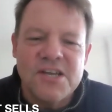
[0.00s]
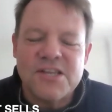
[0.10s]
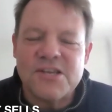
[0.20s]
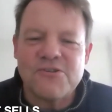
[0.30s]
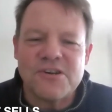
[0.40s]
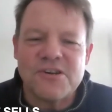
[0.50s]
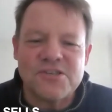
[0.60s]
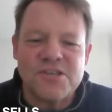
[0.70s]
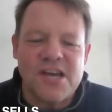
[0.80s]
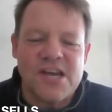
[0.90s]
that you're going to
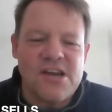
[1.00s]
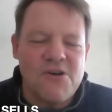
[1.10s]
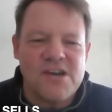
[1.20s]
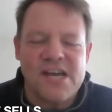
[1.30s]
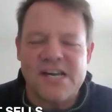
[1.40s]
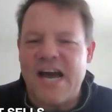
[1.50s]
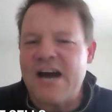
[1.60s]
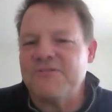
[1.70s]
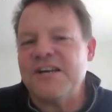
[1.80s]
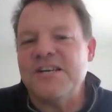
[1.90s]
say, okay,
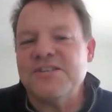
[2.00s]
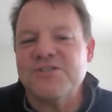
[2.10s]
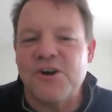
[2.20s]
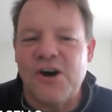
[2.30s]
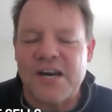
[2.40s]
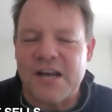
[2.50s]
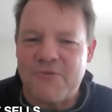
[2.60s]
now that he's gone,